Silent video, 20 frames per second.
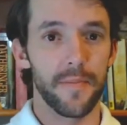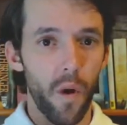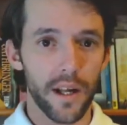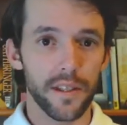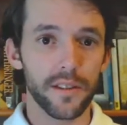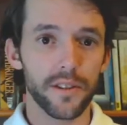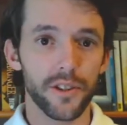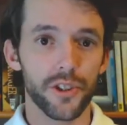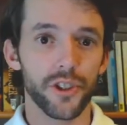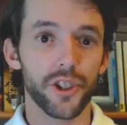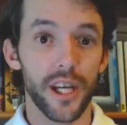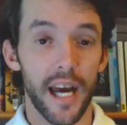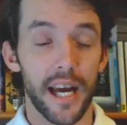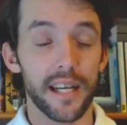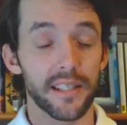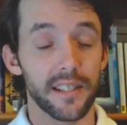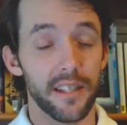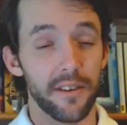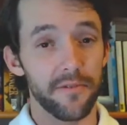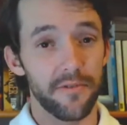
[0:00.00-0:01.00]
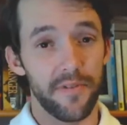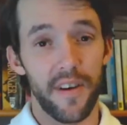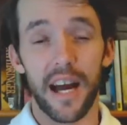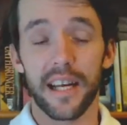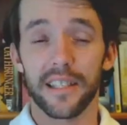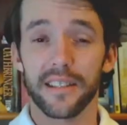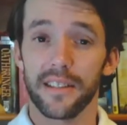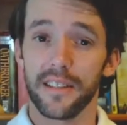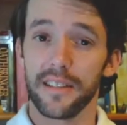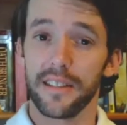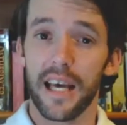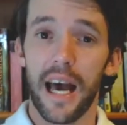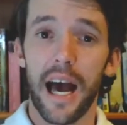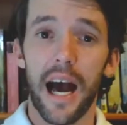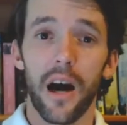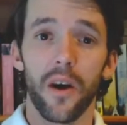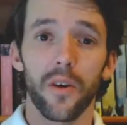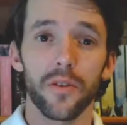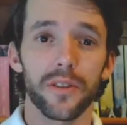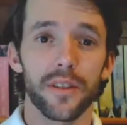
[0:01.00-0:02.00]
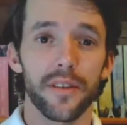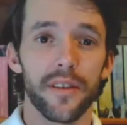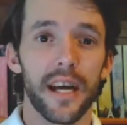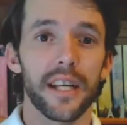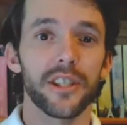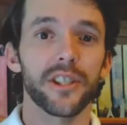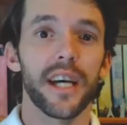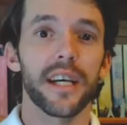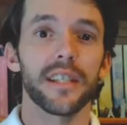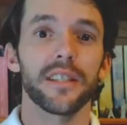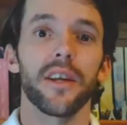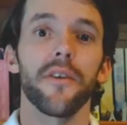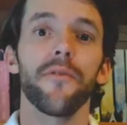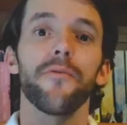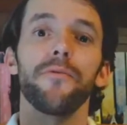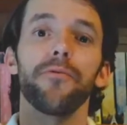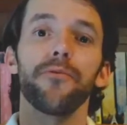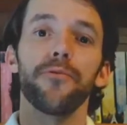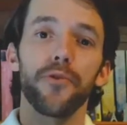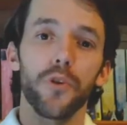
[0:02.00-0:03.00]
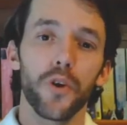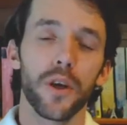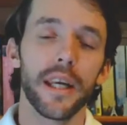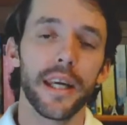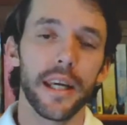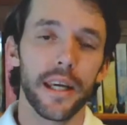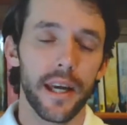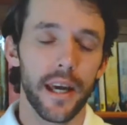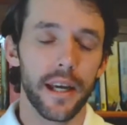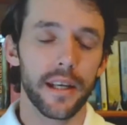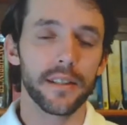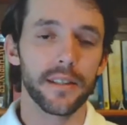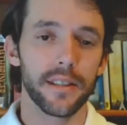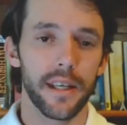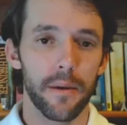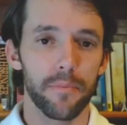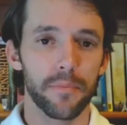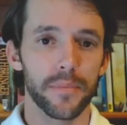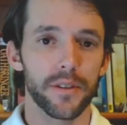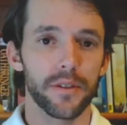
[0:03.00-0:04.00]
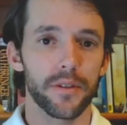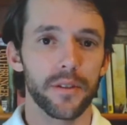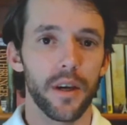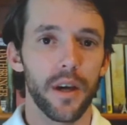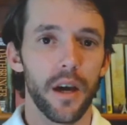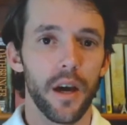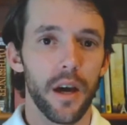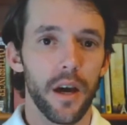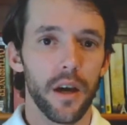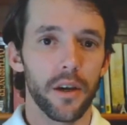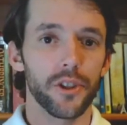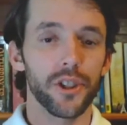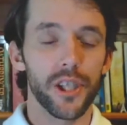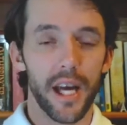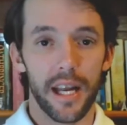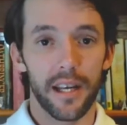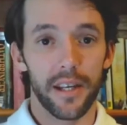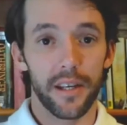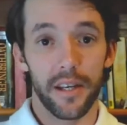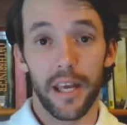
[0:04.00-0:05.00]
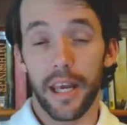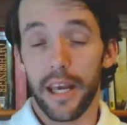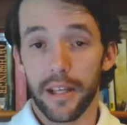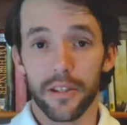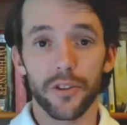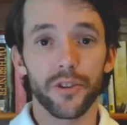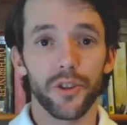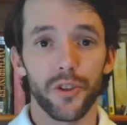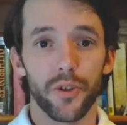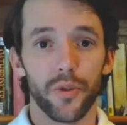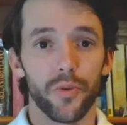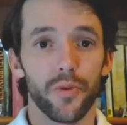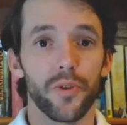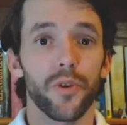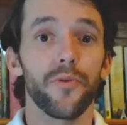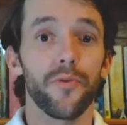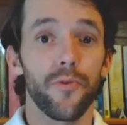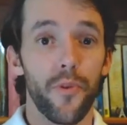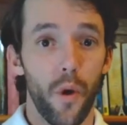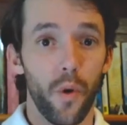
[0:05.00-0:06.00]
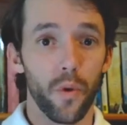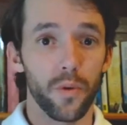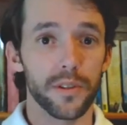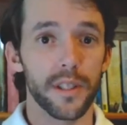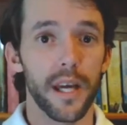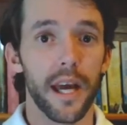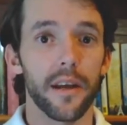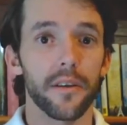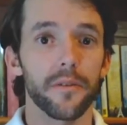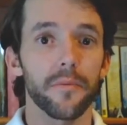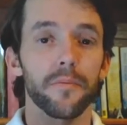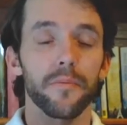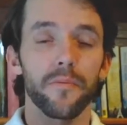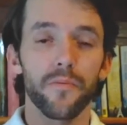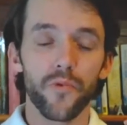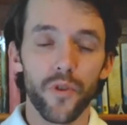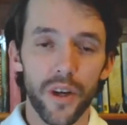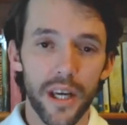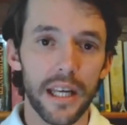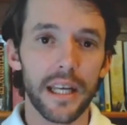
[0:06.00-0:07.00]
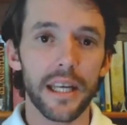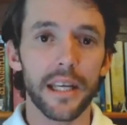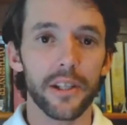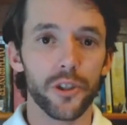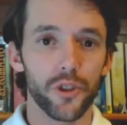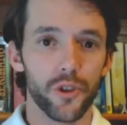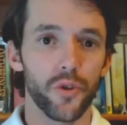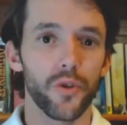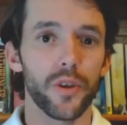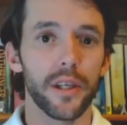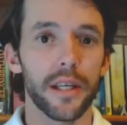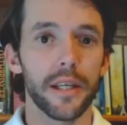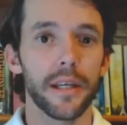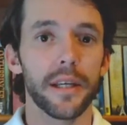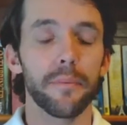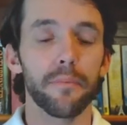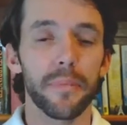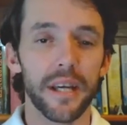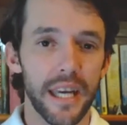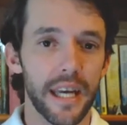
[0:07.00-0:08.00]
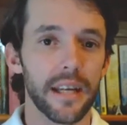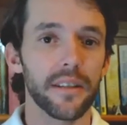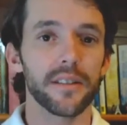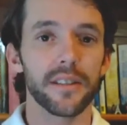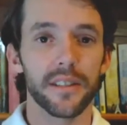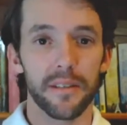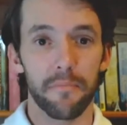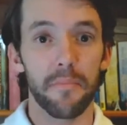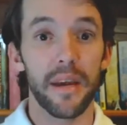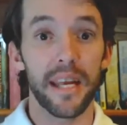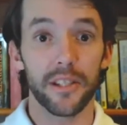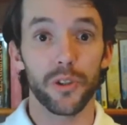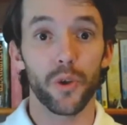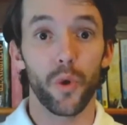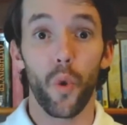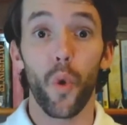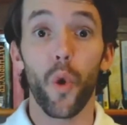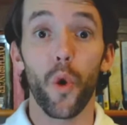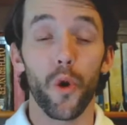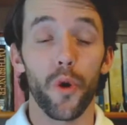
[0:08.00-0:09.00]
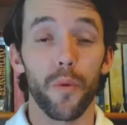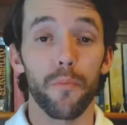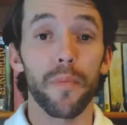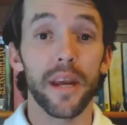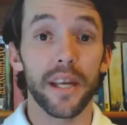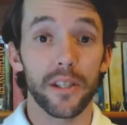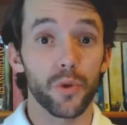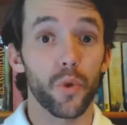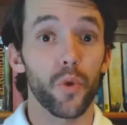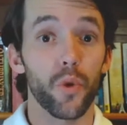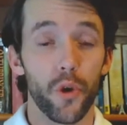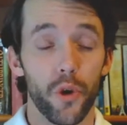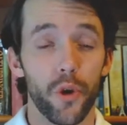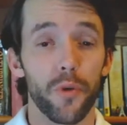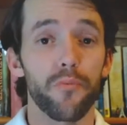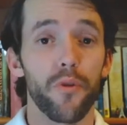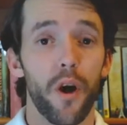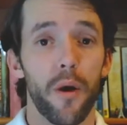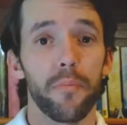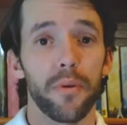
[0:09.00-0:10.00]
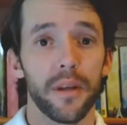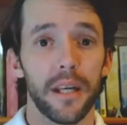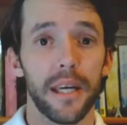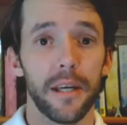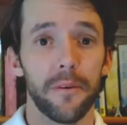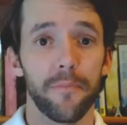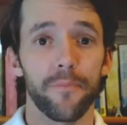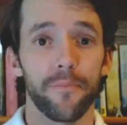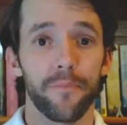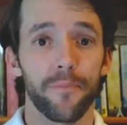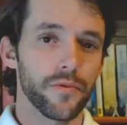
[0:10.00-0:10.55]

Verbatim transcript: Once Jasnah finds this out, that Jasnah fully accepts Shallan into the fold and really and truly begins to mentor her, mentor her properly.